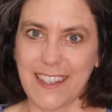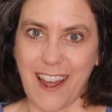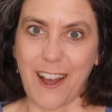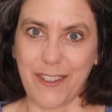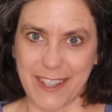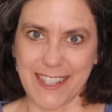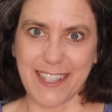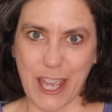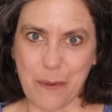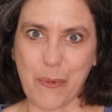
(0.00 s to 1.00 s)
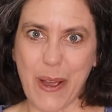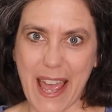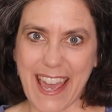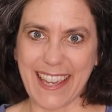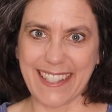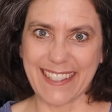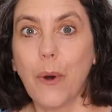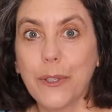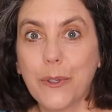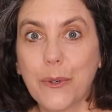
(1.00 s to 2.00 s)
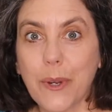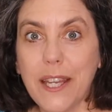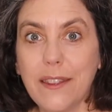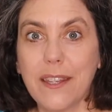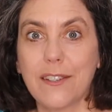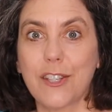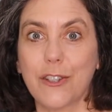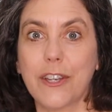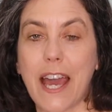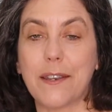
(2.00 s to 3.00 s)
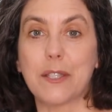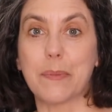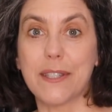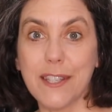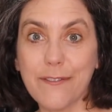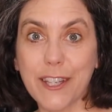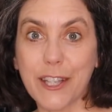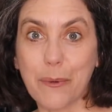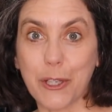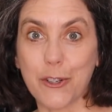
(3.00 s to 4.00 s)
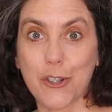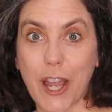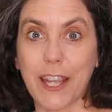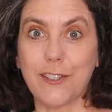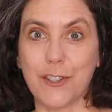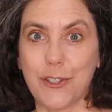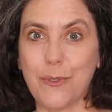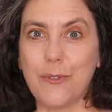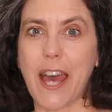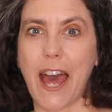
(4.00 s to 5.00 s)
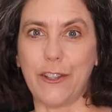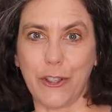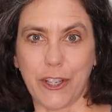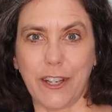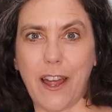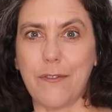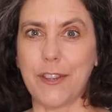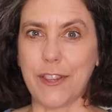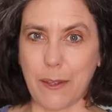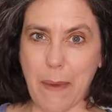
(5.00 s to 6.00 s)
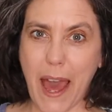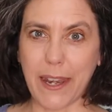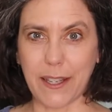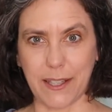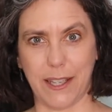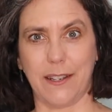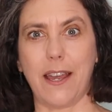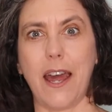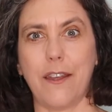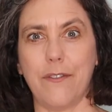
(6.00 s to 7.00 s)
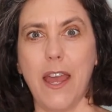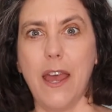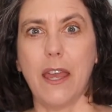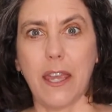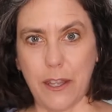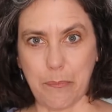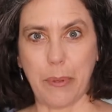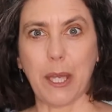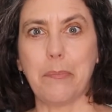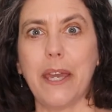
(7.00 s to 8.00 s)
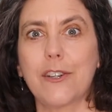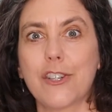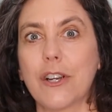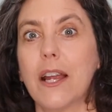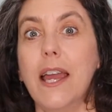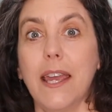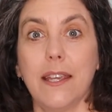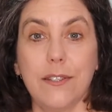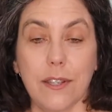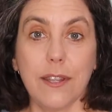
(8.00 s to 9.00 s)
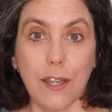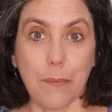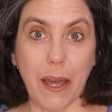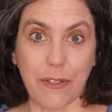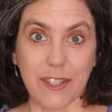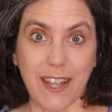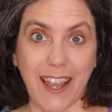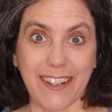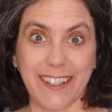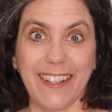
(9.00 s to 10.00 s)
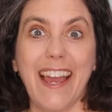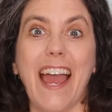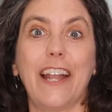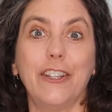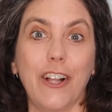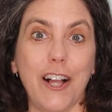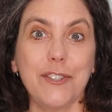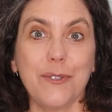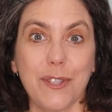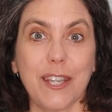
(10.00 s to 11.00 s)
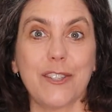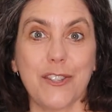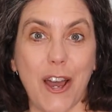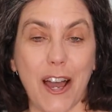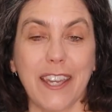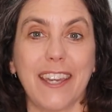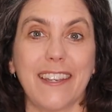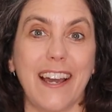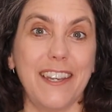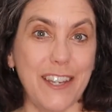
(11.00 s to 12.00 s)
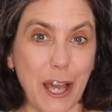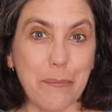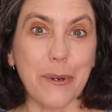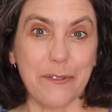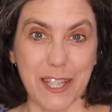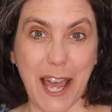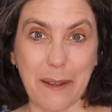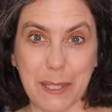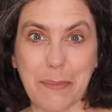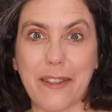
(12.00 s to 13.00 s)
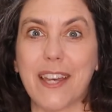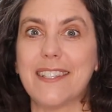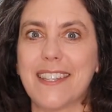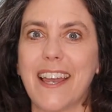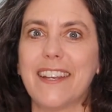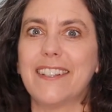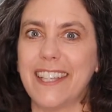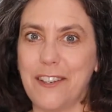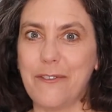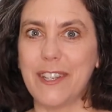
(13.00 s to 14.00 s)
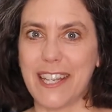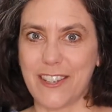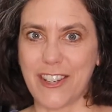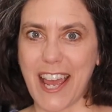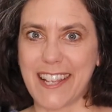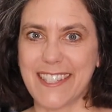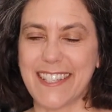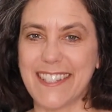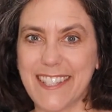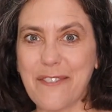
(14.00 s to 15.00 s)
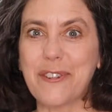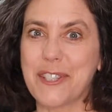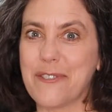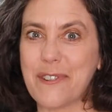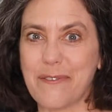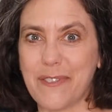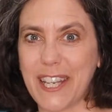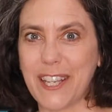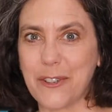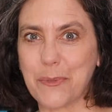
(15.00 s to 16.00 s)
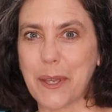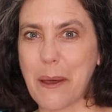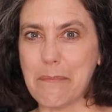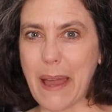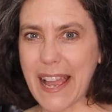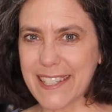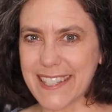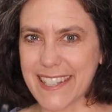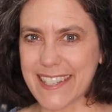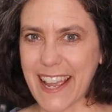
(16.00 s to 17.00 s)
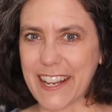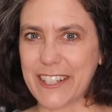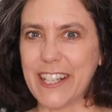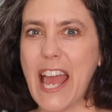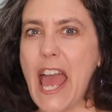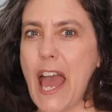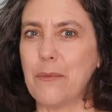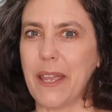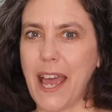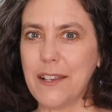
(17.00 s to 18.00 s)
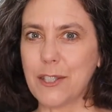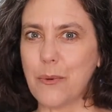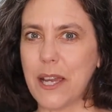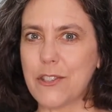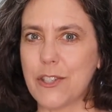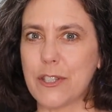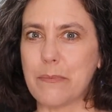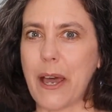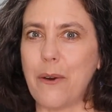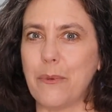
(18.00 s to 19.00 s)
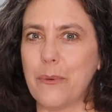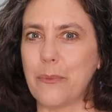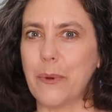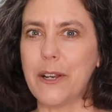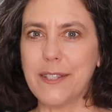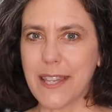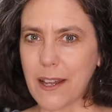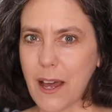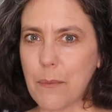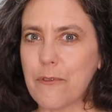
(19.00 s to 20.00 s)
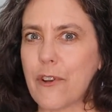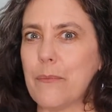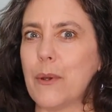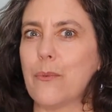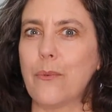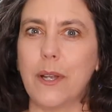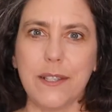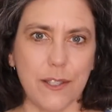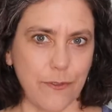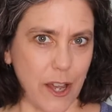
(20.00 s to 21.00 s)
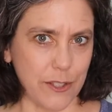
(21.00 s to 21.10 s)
the novel the same way. One great thing to look at specifically when you're trying to do that, look at a novel thematically and kind of in the big picture, is to think about the title. And you'll also see us talking a number of times about that title, Infinite Jest. In several different videos, we come back to the title and we ask questions about, well, where does that come from? And what is